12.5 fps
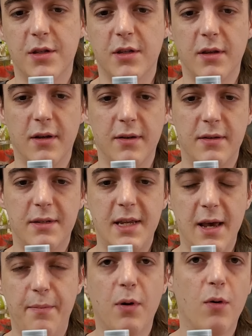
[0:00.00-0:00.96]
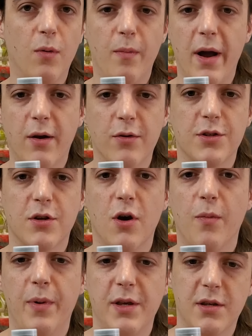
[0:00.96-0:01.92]
The typical
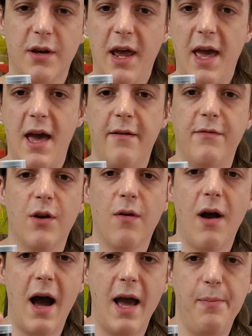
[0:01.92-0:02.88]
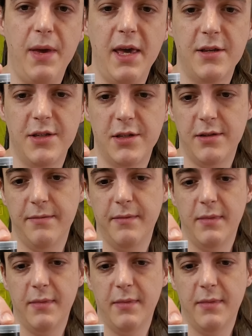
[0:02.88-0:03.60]
microscope is going to have your eyepiece.